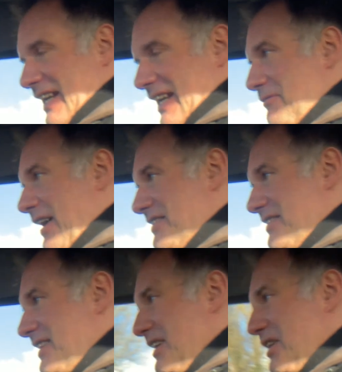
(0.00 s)
Yeah, in
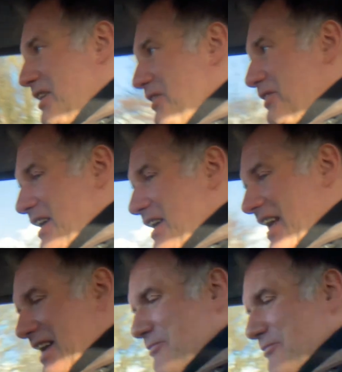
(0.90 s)
fact,
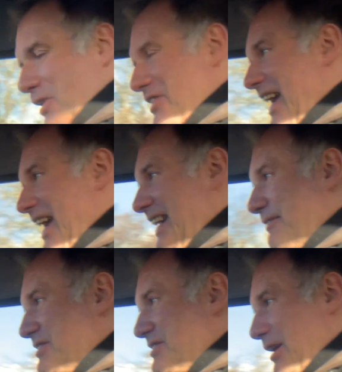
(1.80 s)
what you're
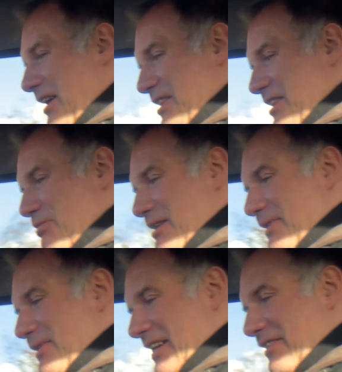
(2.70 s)
getting every time I hit the
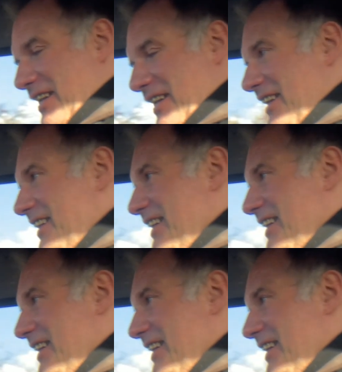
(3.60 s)
brake pedal, I think